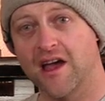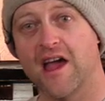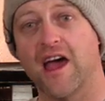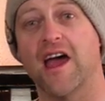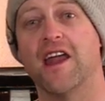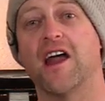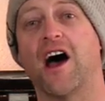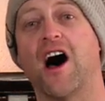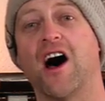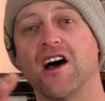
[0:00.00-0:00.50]

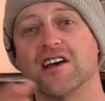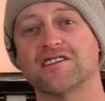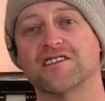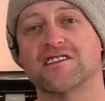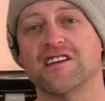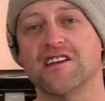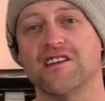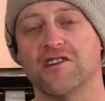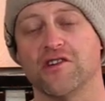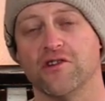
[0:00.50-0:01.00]
And I'll
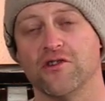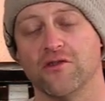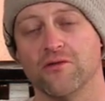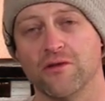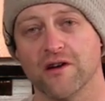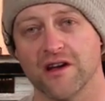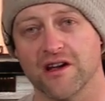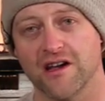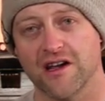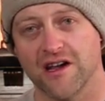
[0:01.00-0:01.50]
see
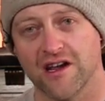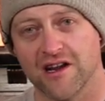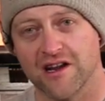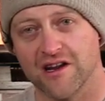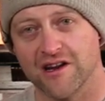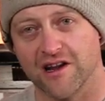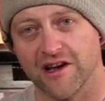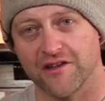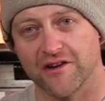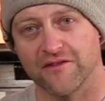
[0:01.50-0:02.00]
you in
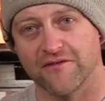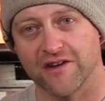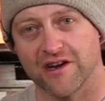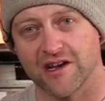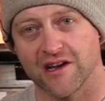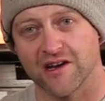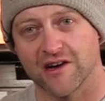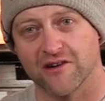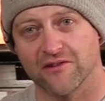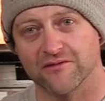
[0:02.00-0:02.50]
another
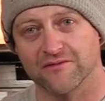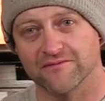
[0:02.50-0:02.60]
video.